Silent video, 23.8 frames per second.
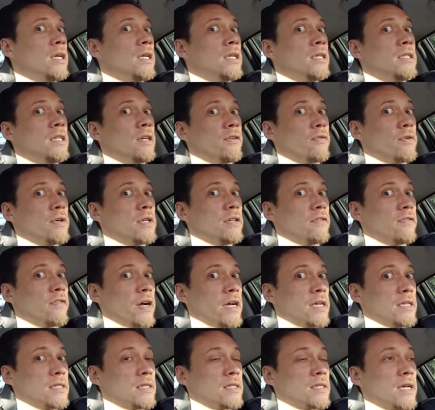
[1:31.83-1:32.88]
different
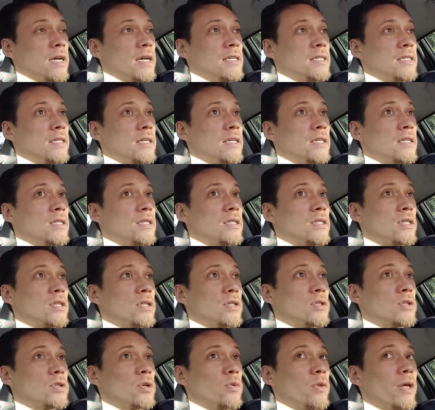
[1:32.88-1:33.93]
device sizes.
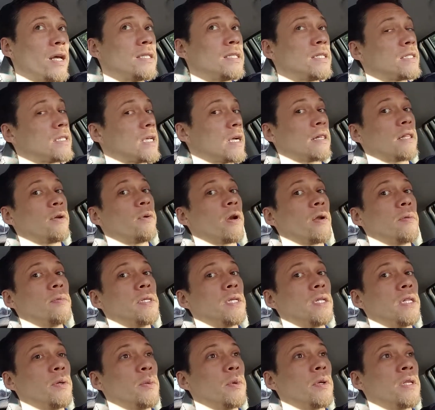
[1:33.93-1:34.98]
So that's exactly what I'm
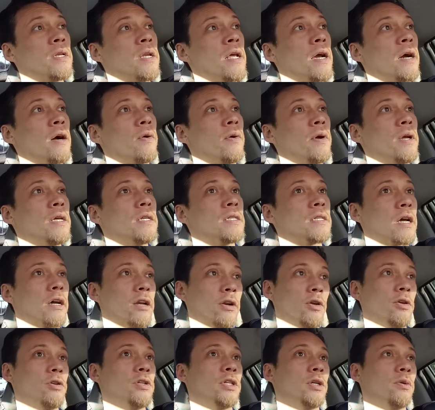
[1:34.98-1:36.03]
dealing with now, is how do
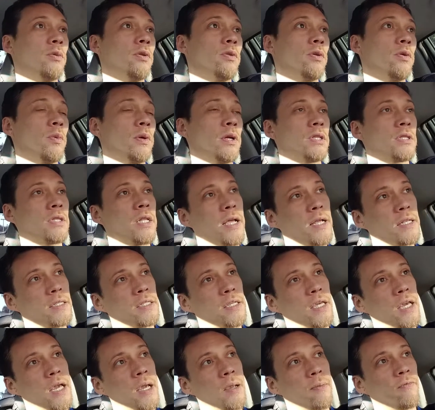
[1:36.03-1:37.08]
you deal with it when it's
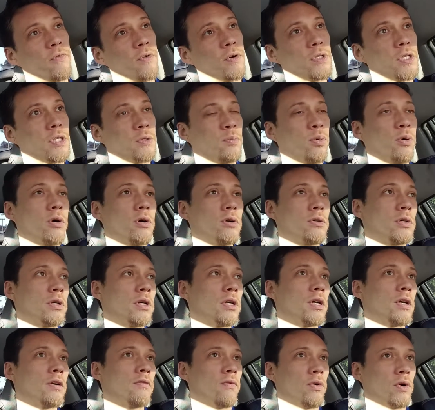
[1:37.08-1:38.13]
landscape versus
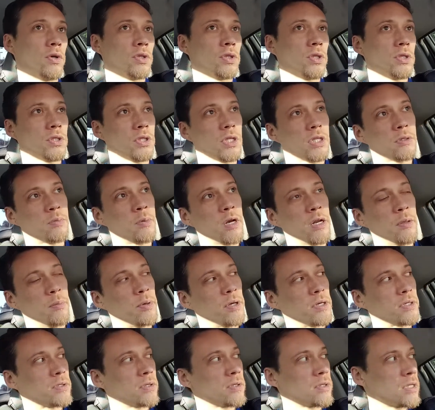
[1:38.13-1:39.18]
portrait versus this many
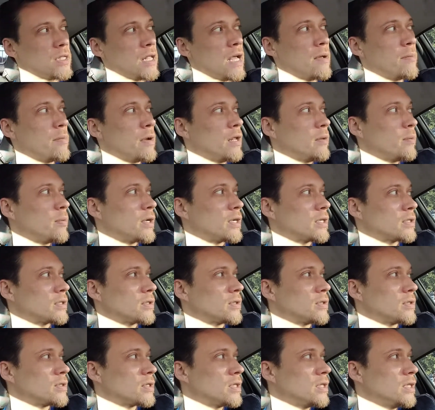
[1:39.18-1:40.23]
pixels and that many
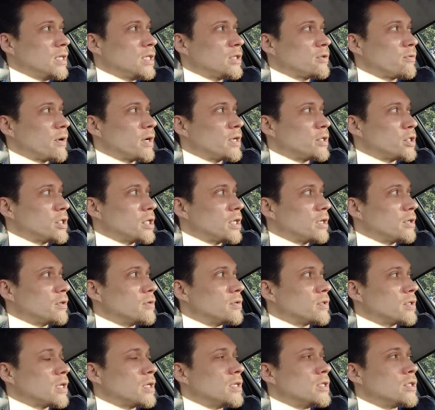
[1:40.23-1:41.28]
pixels and these
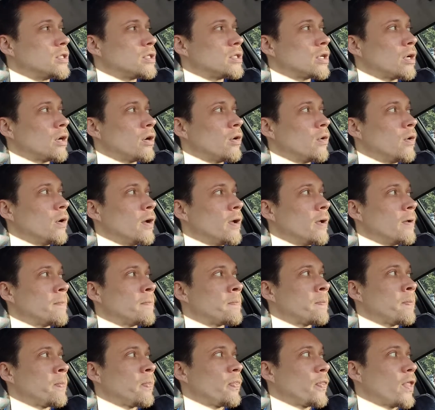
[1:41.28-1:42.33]
ratios. And so
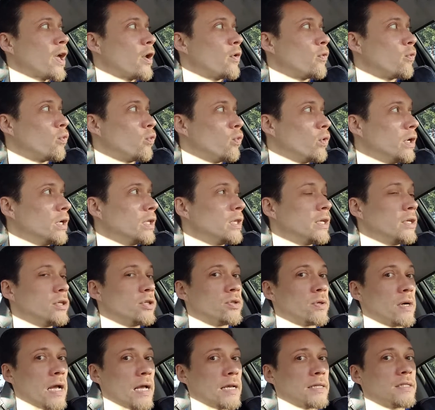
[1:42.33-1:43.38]
that really
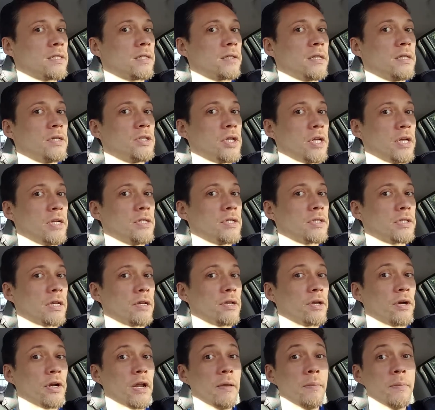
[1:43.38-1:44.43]
drastically changes how
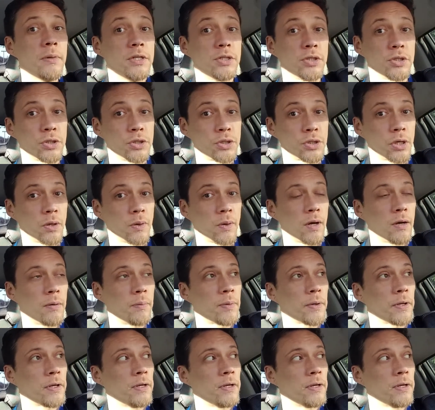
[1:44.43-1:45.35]
your images show up.